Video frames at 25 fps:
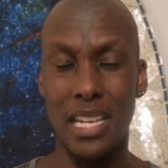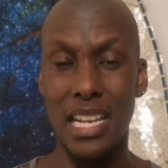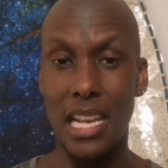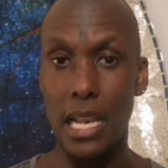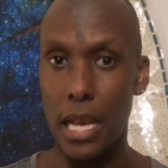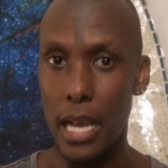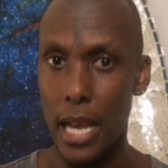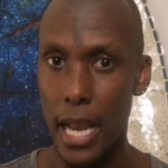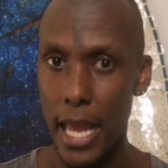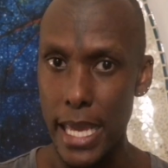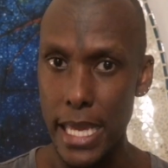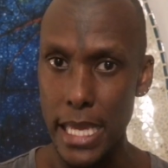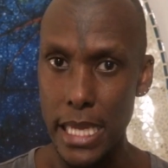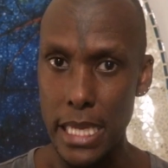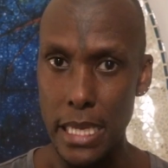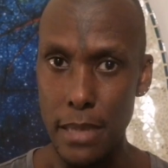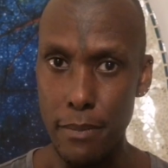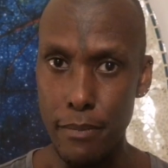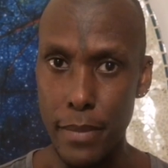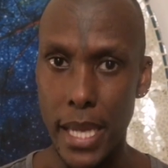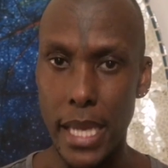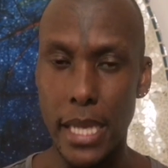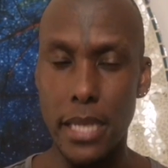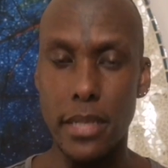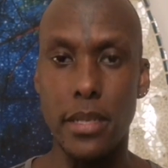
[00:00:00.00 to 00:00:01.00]

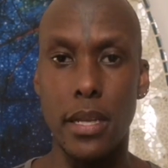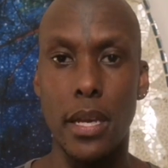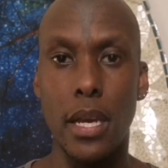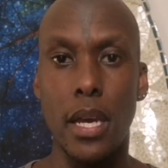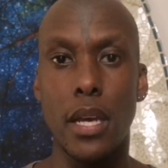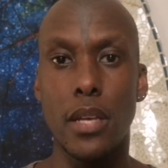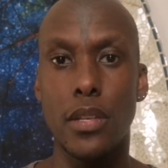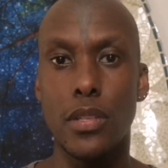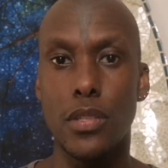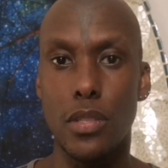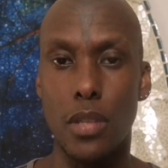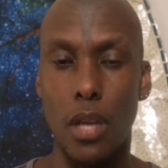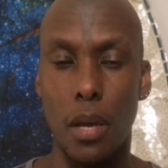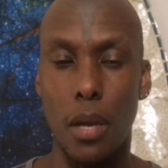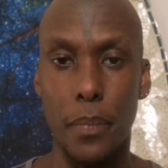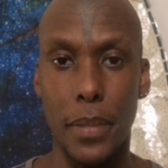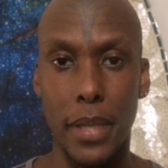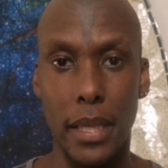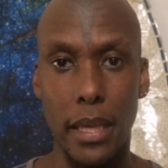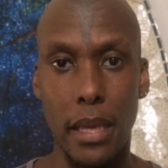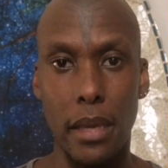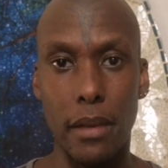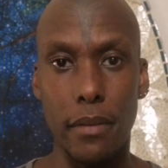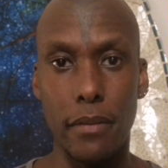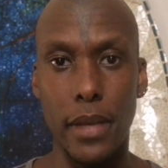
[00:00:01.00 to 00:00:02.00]
Claim it.
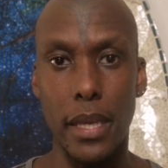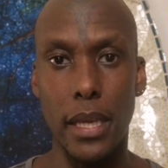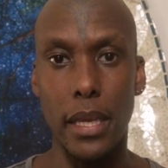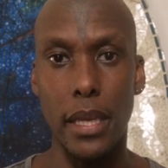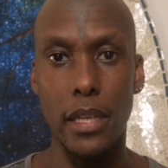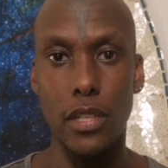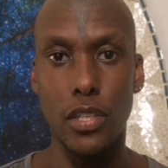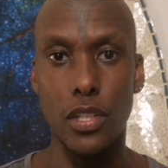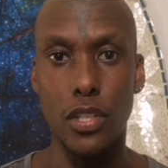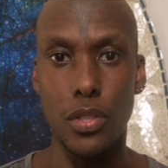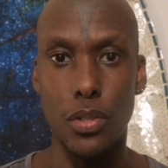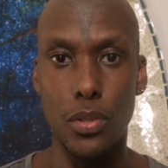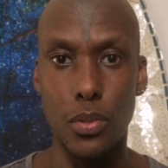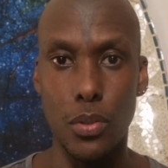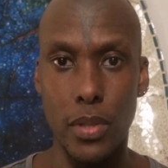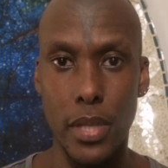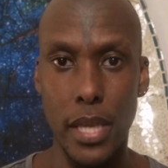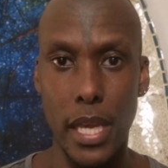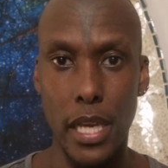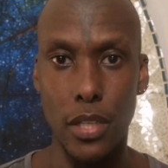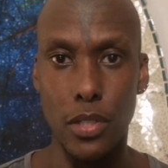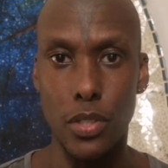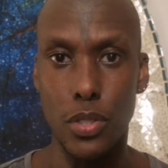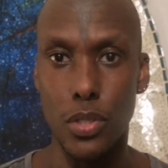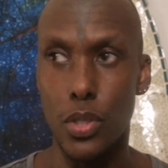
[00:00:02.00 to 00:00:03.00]
Stop giving it to
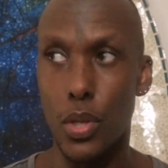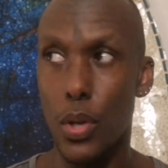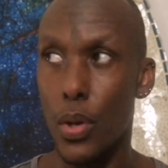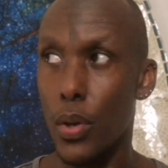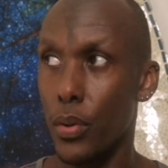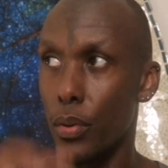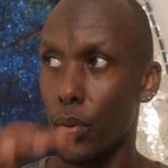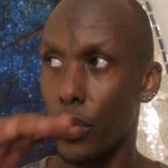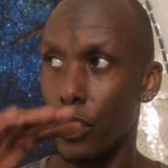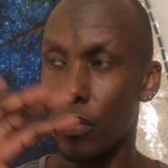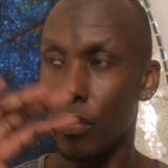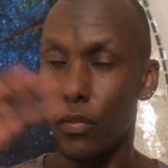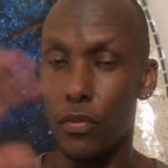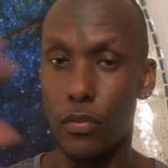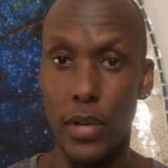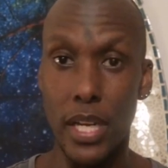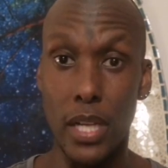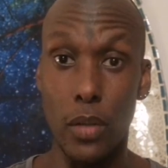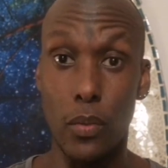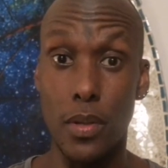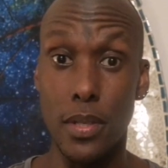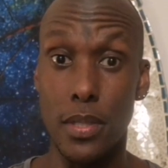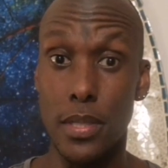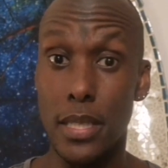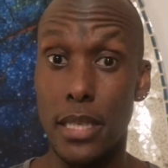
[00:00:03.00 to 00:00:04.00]
the external
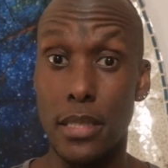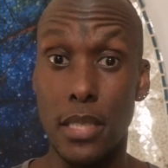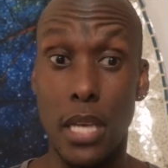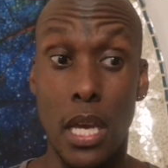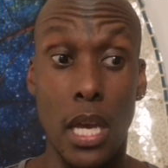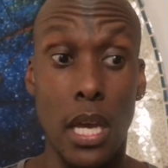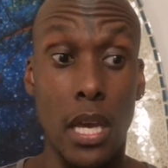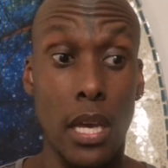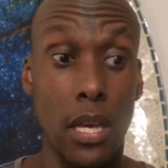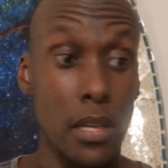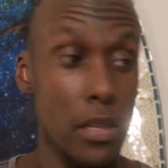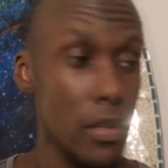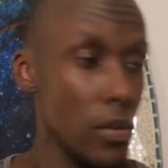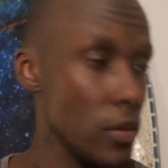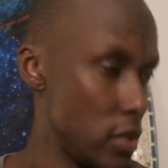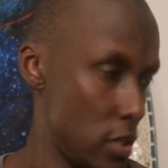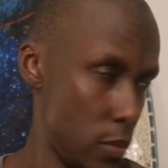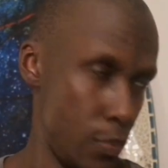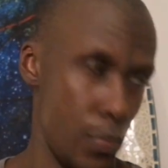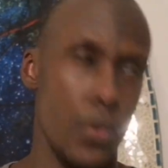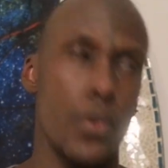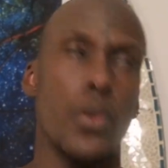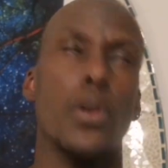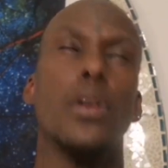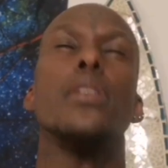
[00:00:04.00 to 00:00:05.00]
frequencies. Your
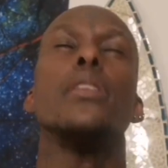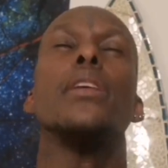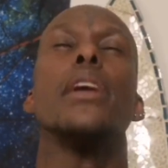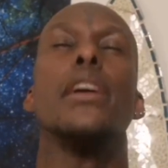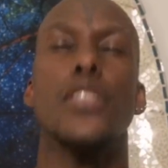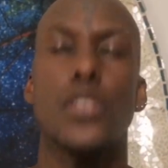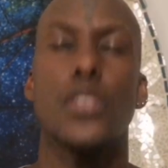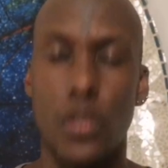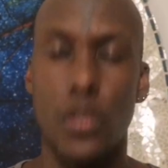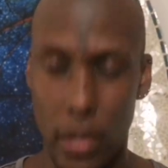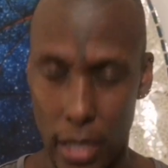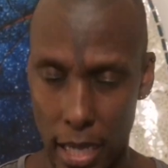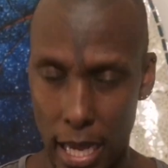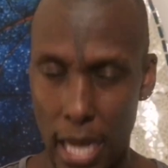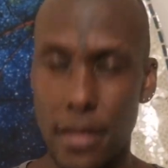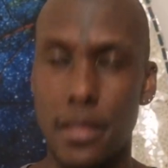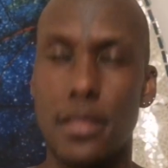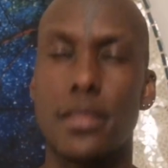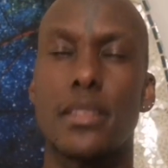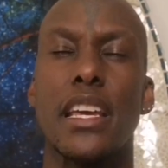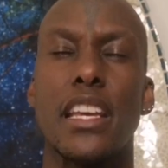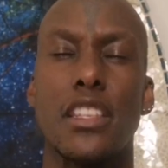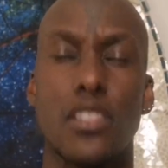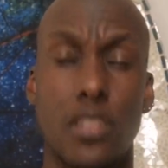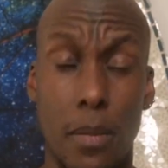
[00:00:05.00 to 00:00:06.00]
spirit and your
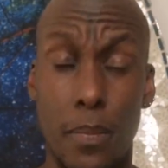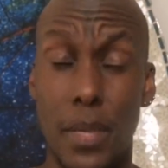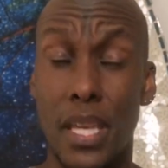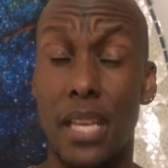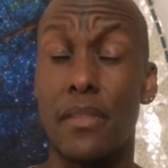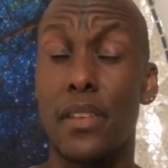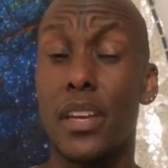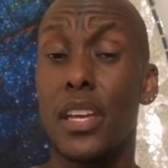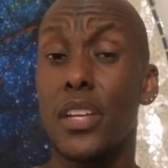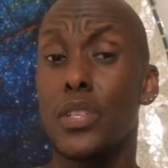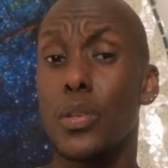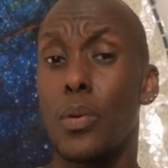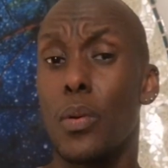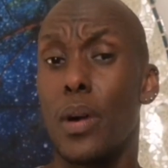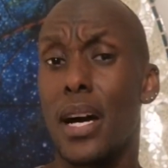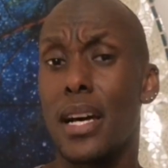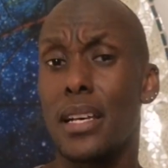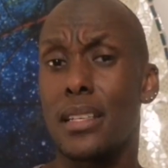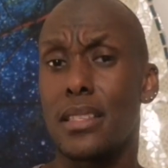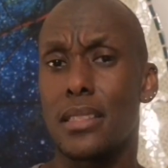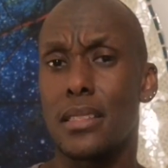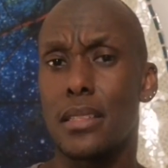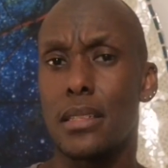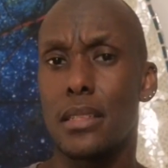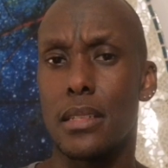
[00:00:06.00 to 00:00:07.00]
guides are saying, stop giving it to
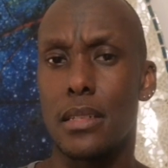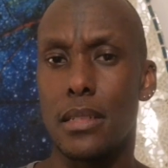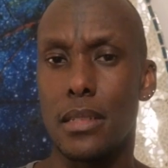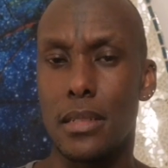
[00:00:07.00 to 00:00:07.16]
us.